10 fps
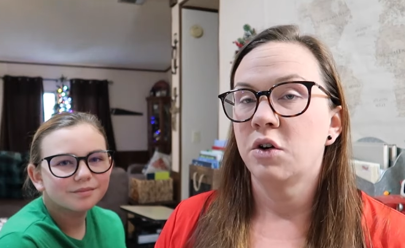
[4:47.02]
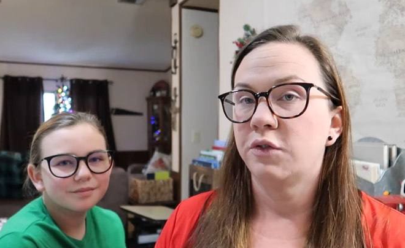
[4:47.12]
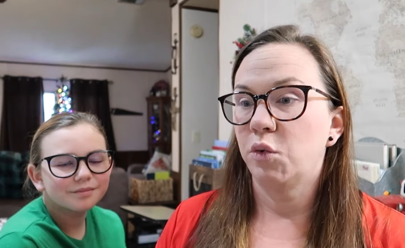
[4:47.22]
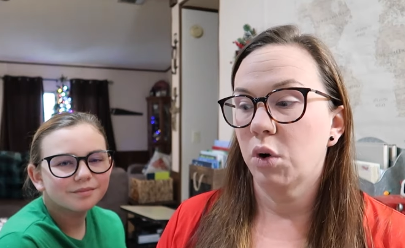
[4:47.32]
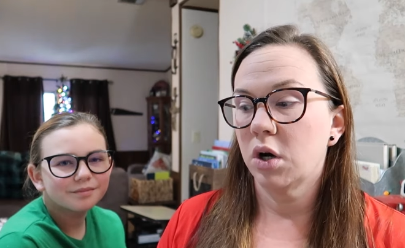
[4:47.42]

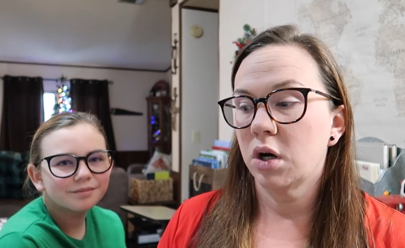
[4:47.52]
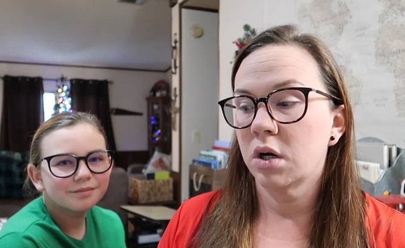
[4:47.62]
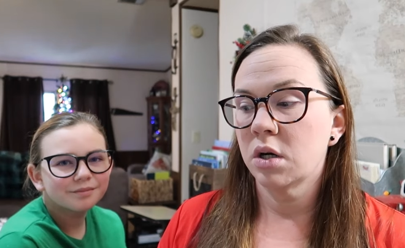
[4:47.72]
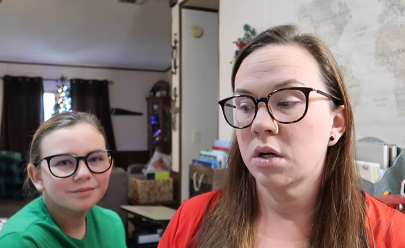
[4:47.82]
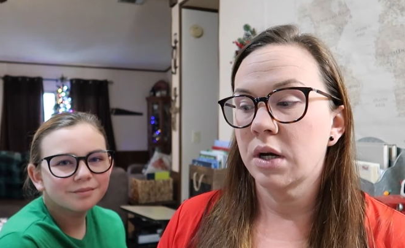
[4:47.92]
Speaker 1: for
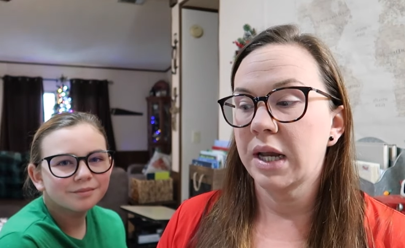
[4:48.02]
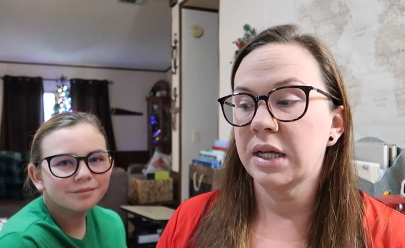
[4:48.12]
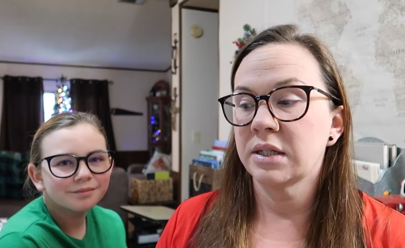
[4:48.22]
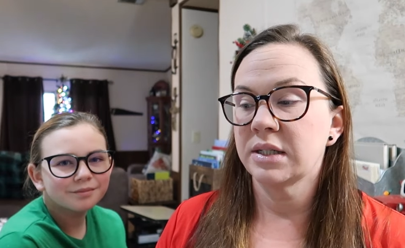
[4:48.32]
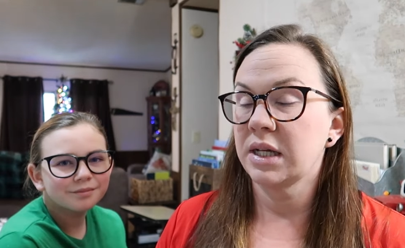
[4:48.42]
her
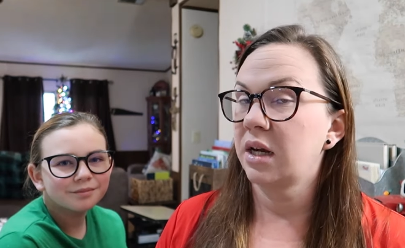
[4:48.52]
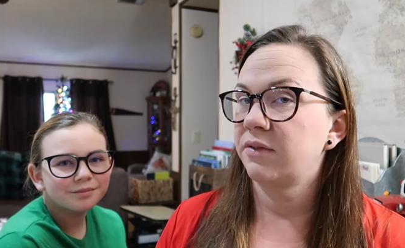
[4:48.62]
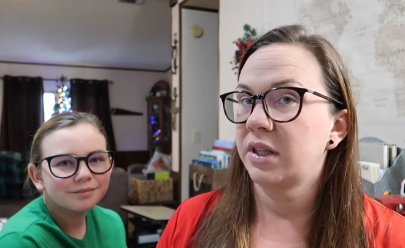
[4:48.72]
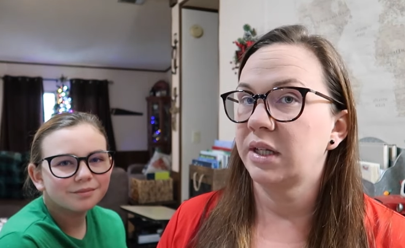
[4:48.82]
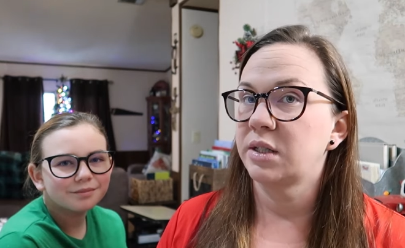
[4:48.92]
and decide if I
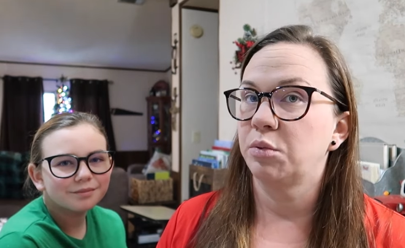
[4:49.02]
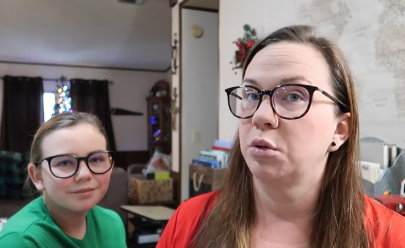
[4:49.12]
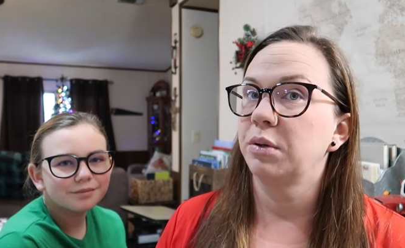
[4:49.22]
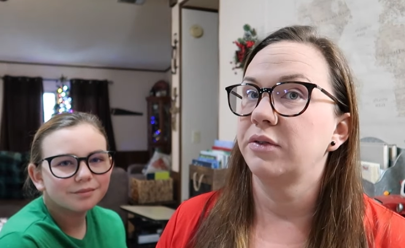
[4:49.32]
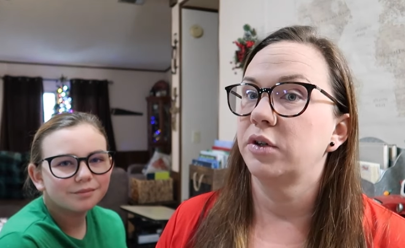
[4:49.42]
think it's
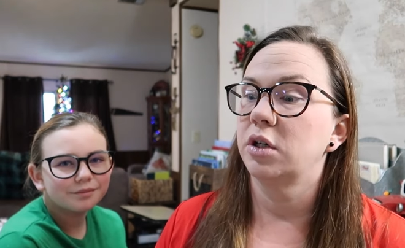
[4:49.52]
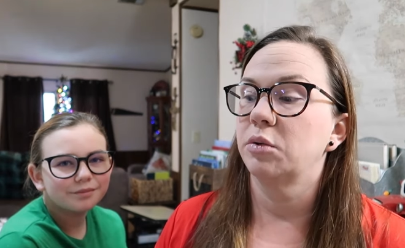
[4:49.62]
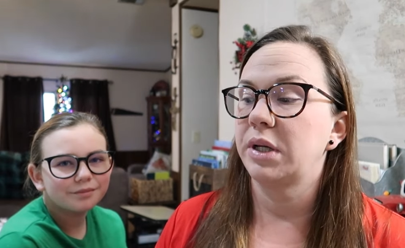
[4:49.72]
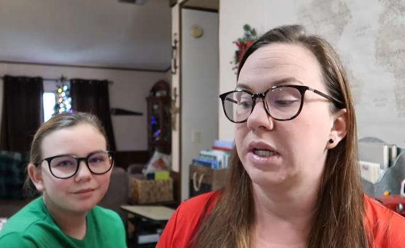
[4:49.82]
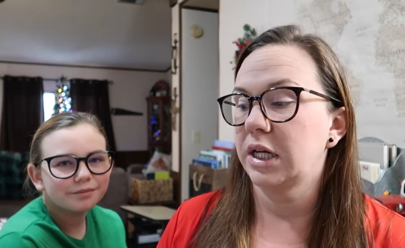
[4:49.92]
appropriate for her to
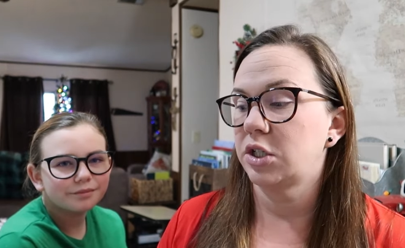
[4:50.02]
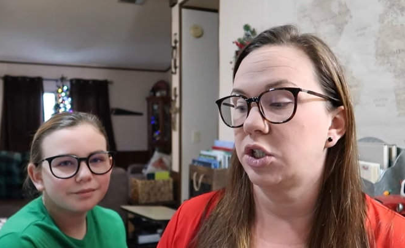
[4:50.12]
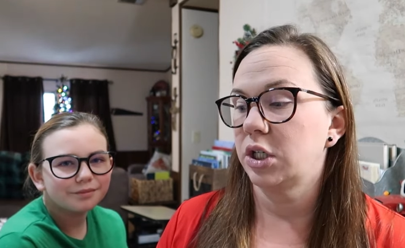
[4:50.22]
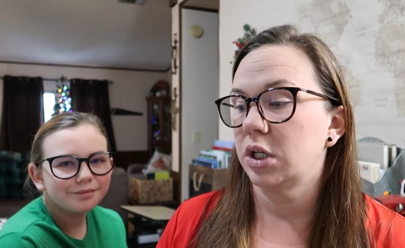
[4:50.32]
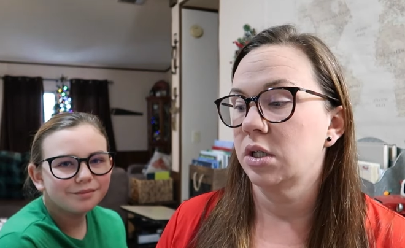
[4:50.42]
read next
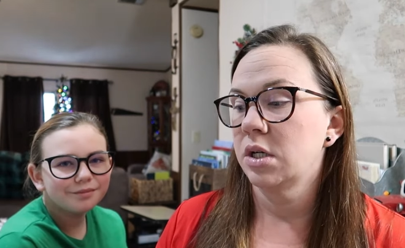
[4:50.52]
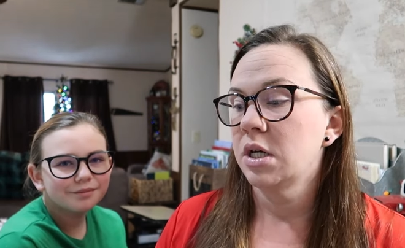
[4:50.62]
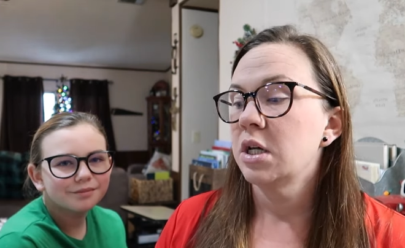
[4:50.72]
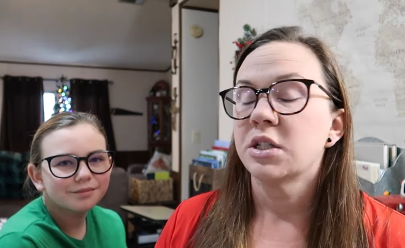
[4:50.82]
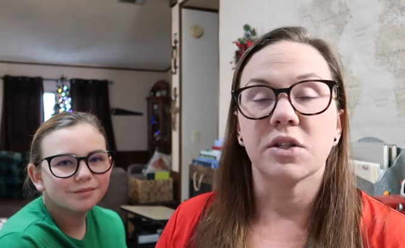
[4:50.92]
year.
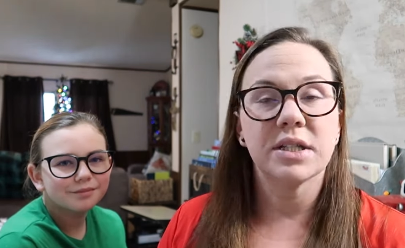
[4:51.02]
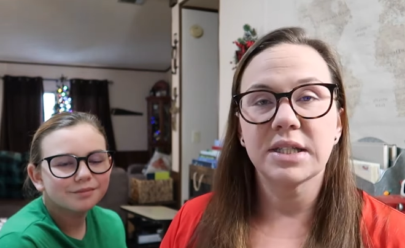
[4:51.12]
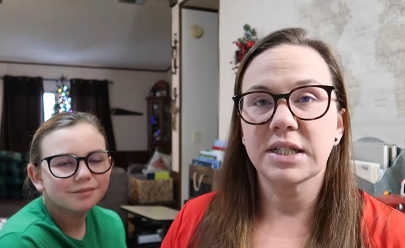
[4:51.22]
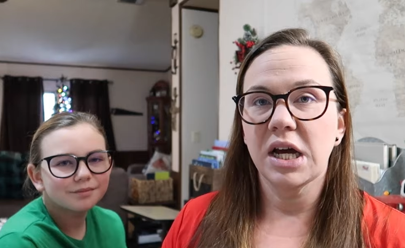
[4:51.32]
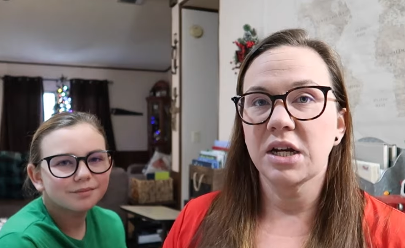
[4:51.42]
So this
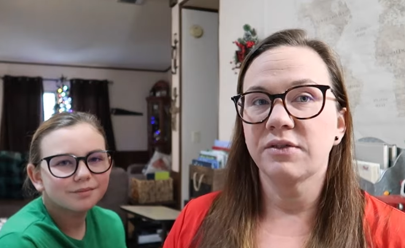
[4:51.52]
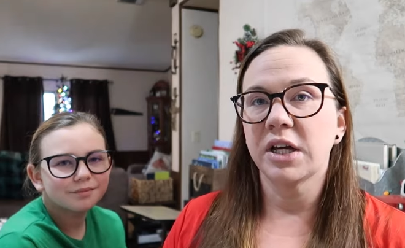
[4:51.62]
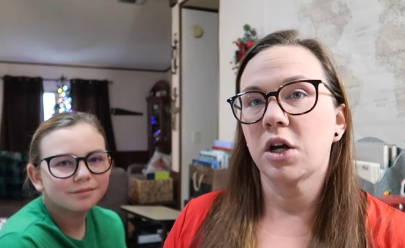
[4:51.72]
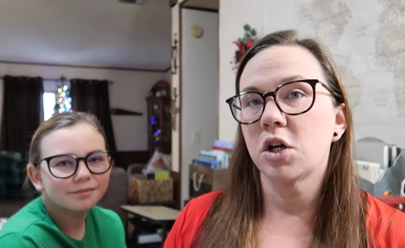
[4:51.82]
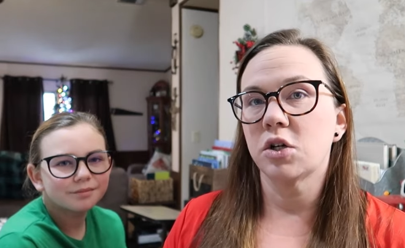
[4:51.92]
is kind of
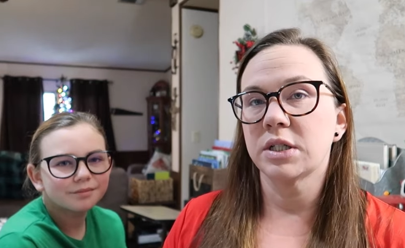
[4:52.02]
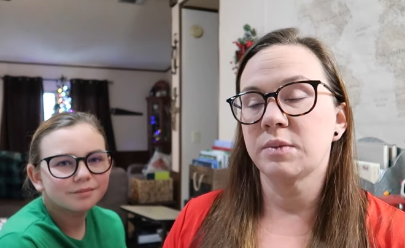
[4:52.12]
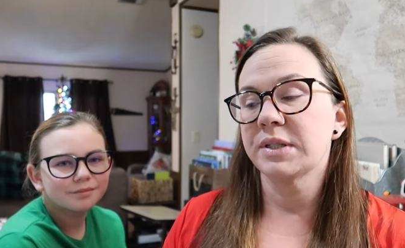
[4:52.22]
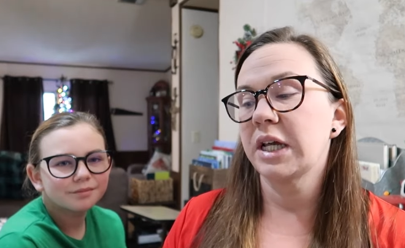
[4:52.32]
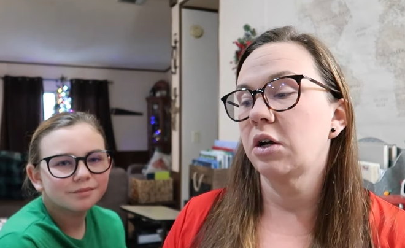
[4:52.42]
like our
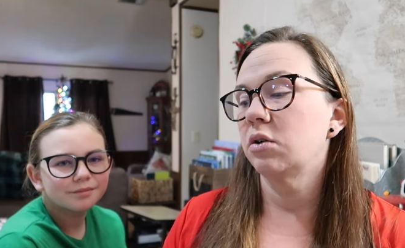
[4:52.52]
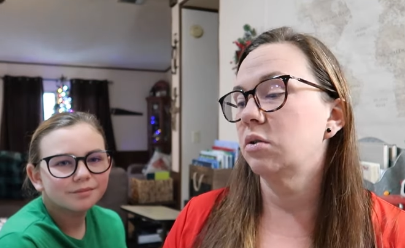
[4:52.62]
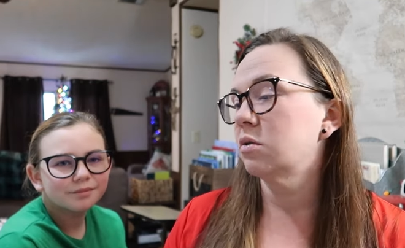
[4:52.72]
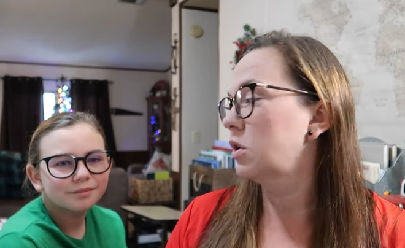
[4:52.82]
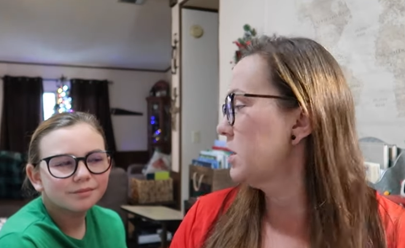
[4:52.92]
Christmas
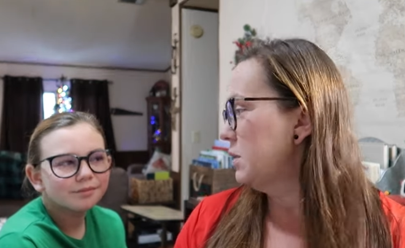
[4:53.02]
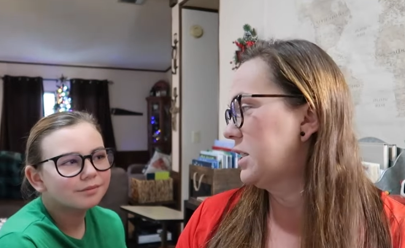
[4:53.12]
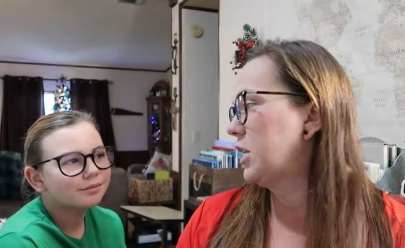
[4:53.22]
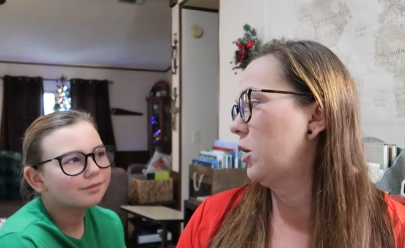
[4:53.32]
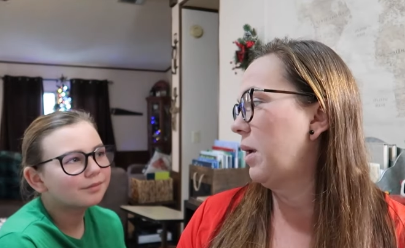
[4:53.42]
Carol Christmas
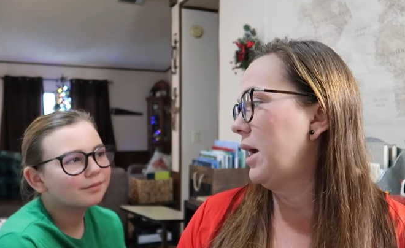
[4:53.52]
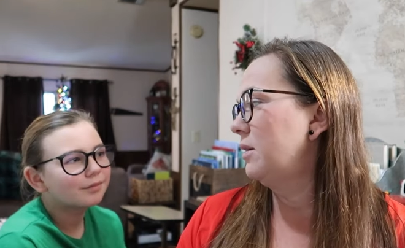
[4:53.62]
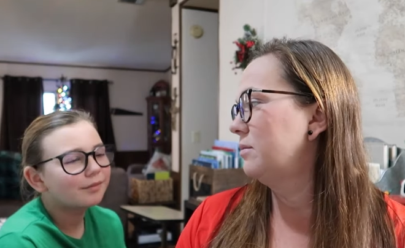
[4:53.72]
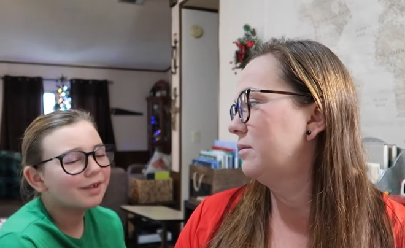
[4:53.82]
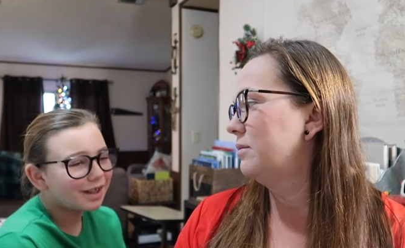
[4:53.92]
year,
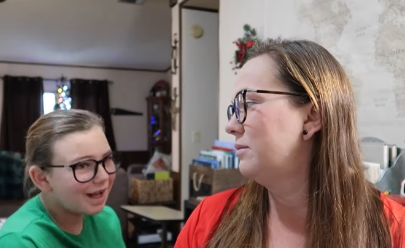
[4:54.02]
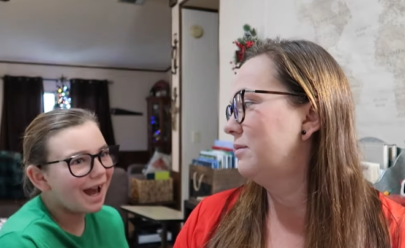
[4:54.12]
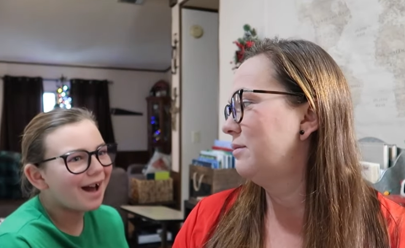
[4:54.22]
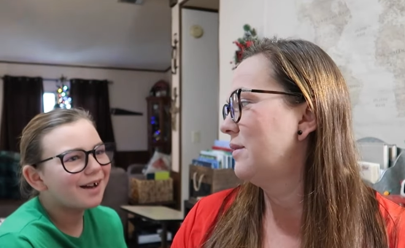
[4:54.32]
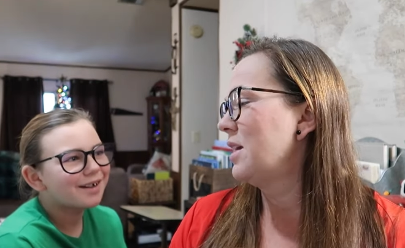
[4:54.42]
right?
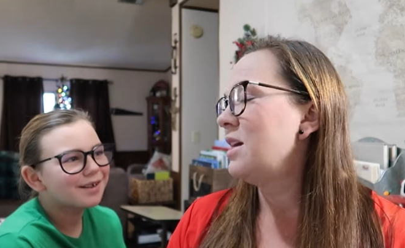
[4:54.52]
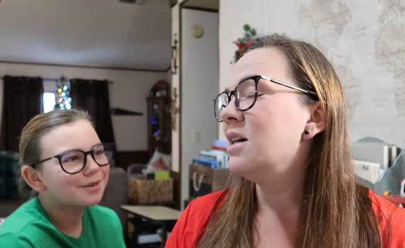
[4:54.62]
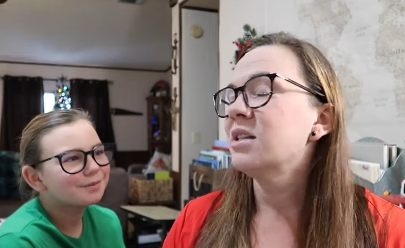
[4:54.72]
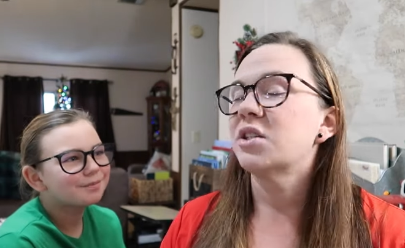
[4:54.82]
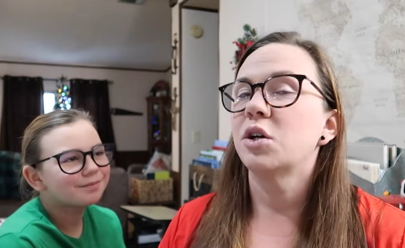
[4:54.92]
Yeah.
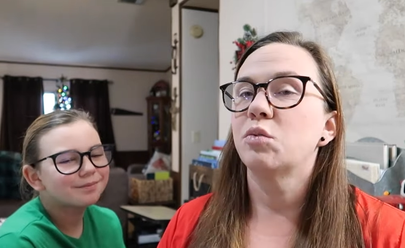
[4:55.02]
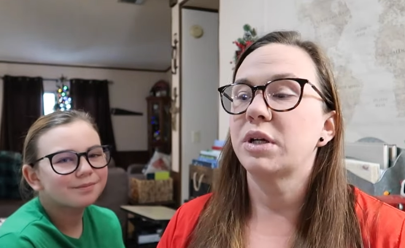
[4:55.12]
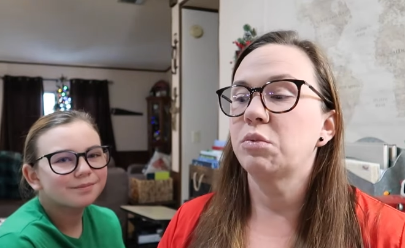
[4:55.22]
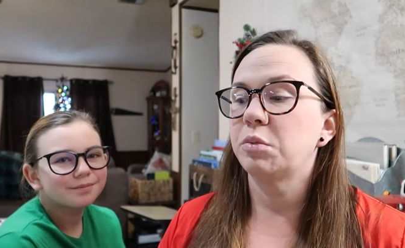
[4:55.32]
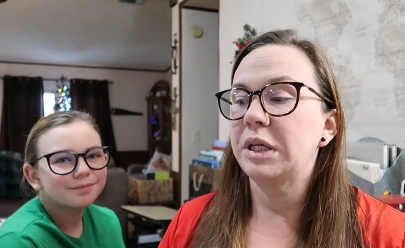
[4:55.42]
So we
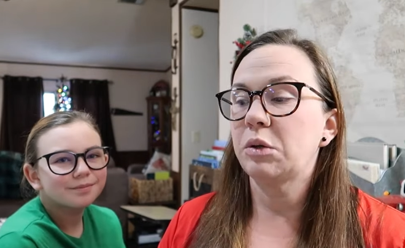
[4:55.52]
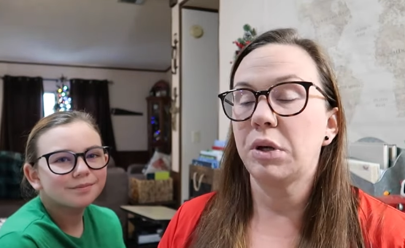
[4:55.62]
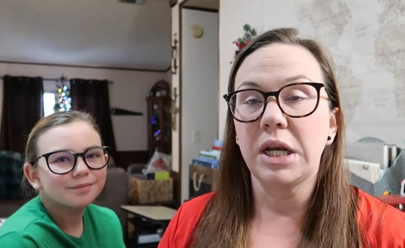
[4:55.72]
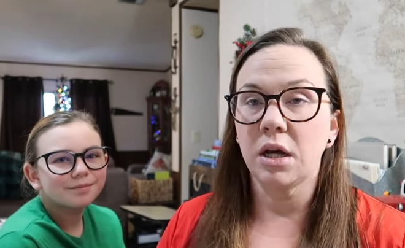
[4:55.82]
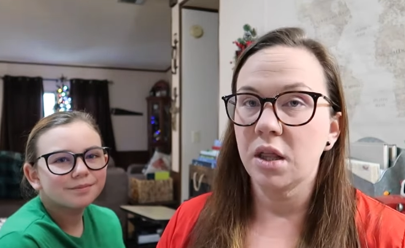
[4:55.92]
will be
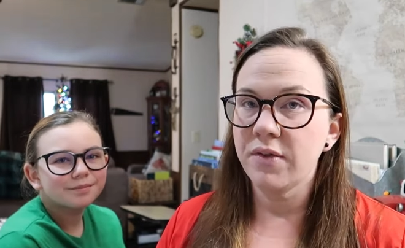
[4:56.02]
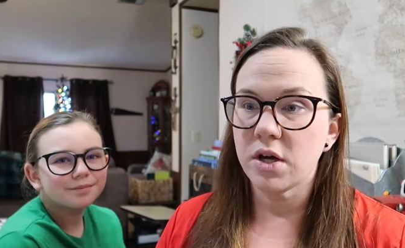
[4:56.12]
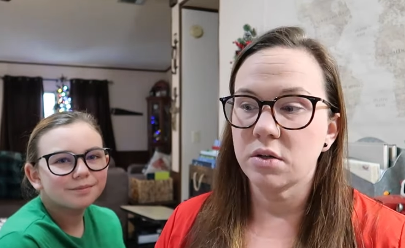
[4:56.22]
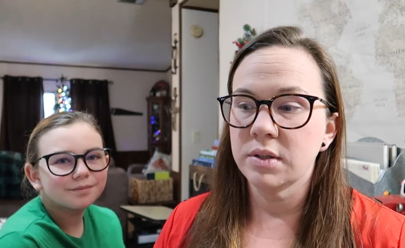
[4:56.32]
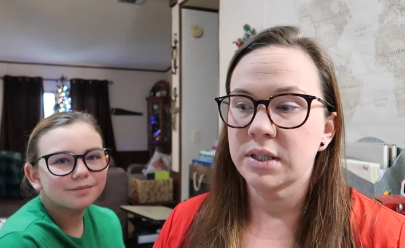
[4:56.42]
reading all of
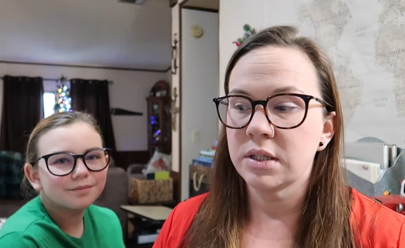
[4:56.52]
those.